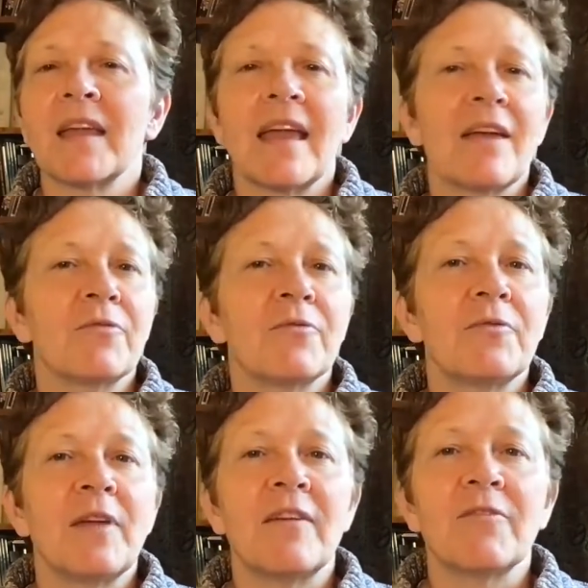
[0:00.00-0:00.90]
if
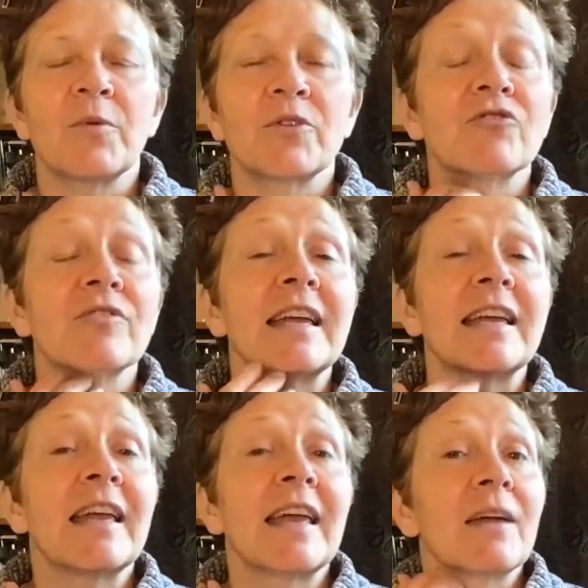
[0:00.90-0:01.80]
we're
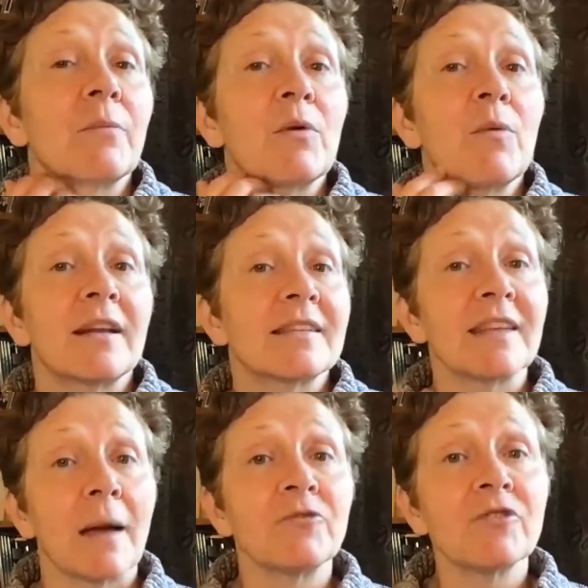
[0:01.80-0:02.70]
drinking and we want to
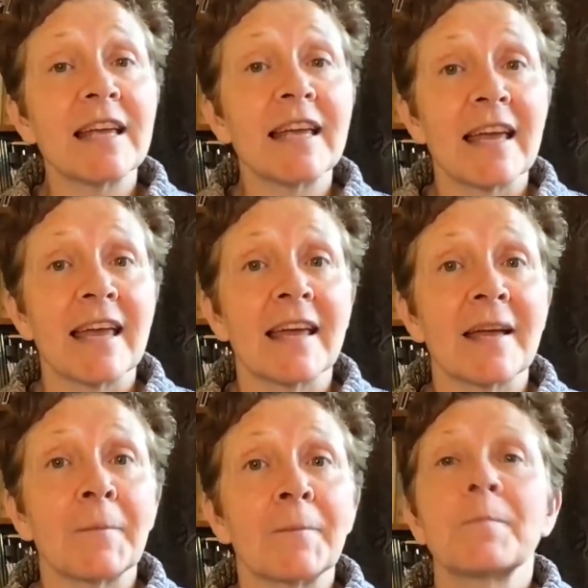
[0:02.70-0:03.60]
stop
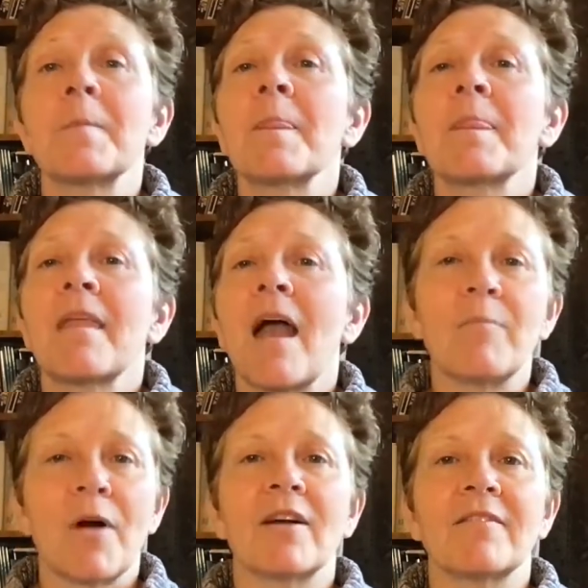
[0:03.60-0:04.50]
drinking, a
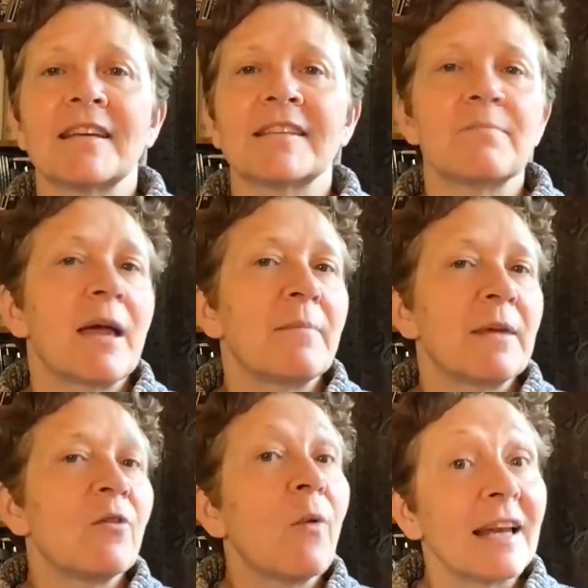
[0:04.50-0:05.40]
part of us might
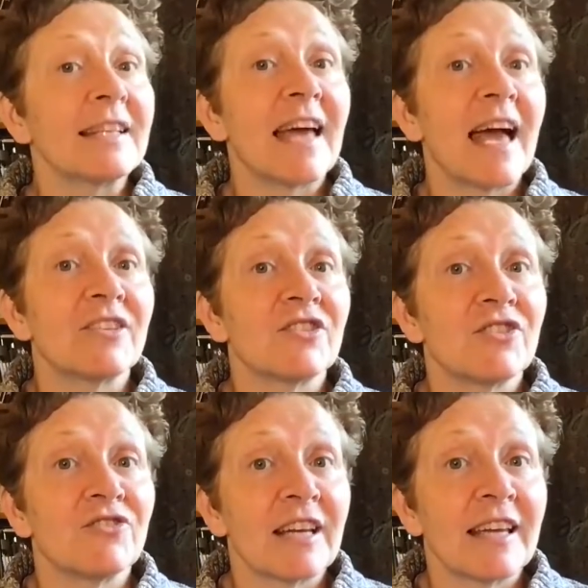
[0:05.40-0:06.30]
be quite attached
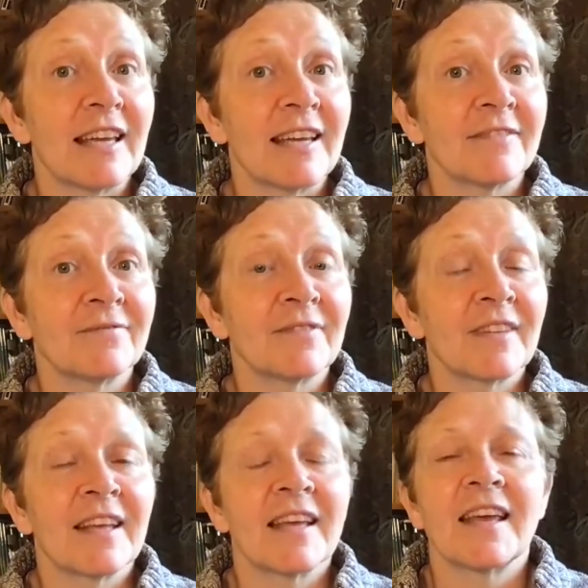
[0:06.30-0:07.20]
to drinking.
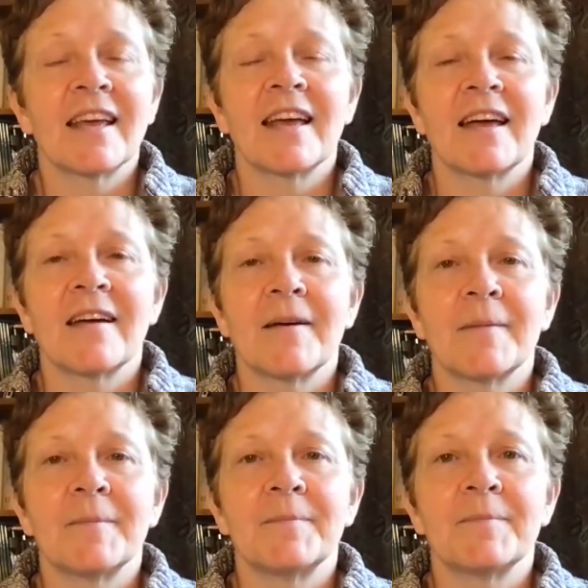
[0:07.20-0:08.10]

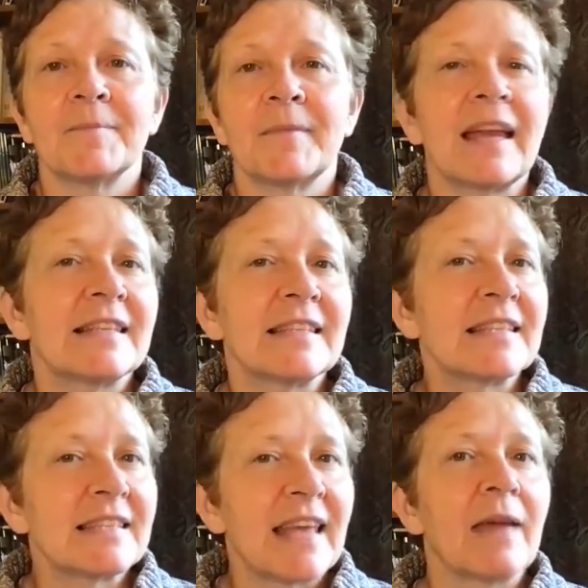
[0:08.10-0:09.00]
And it's the
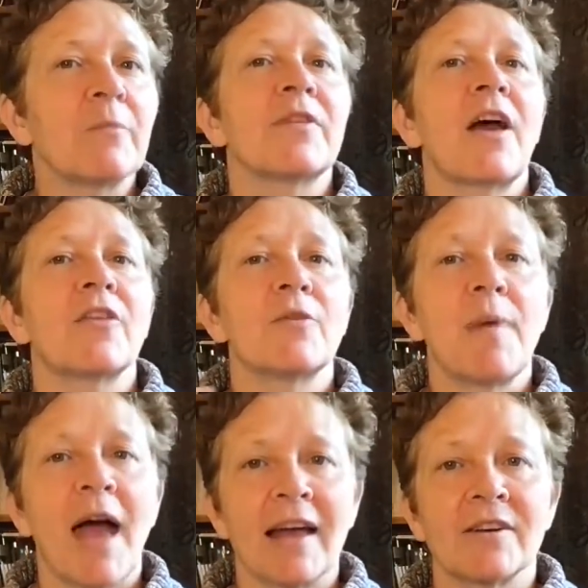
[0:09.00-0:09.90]
same with other
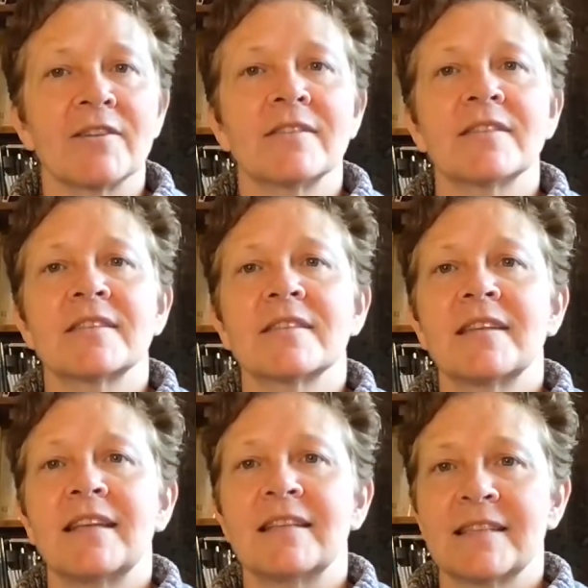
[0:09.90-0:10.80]
patterns
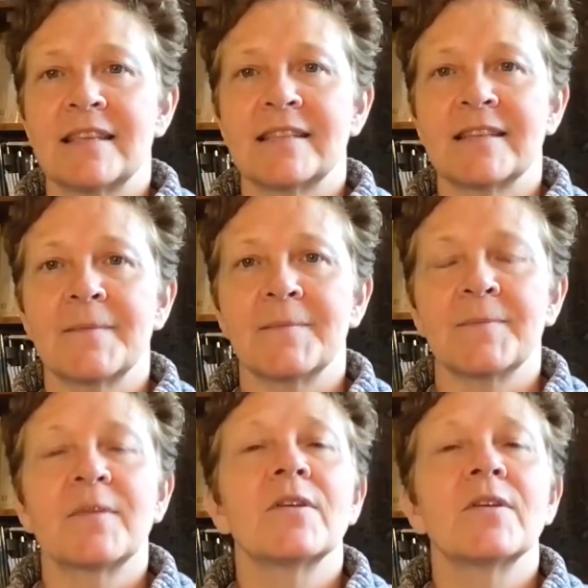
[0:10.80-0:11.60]
in the system